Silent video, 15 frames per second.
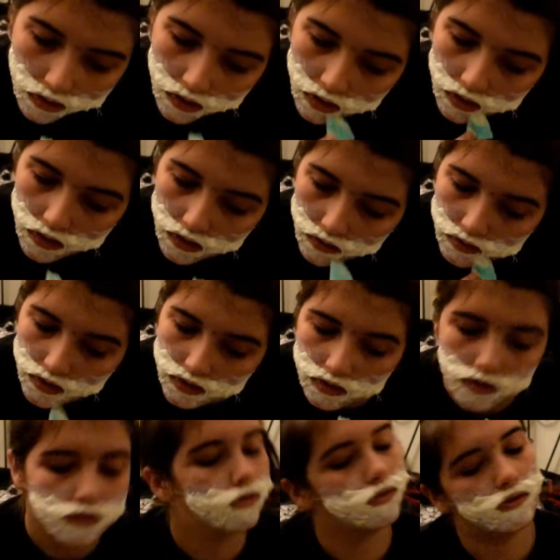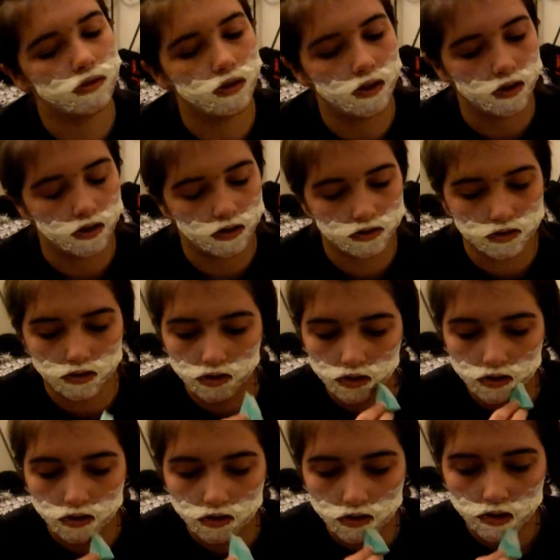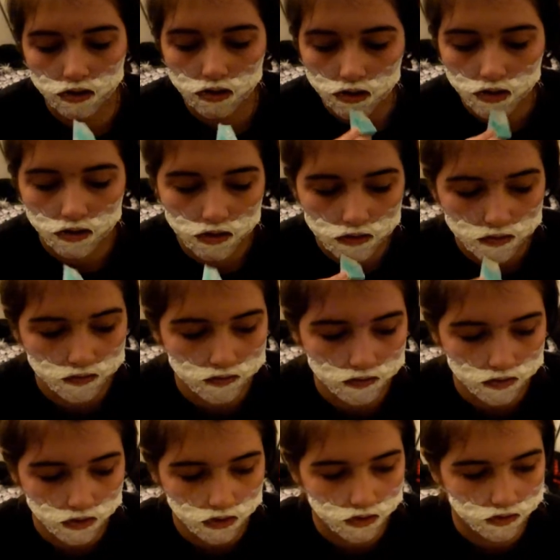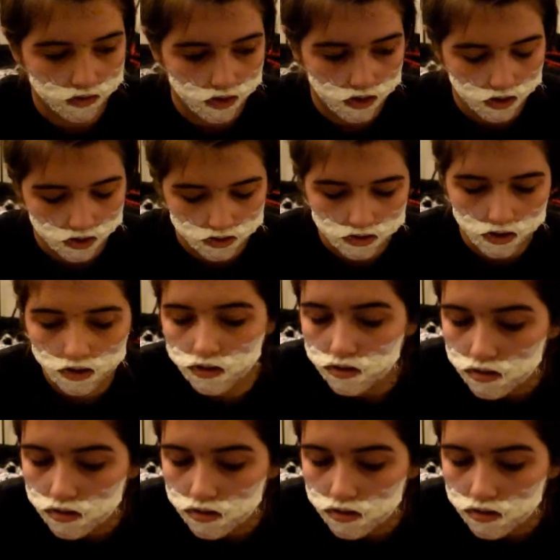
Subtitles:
every single edge of the latex,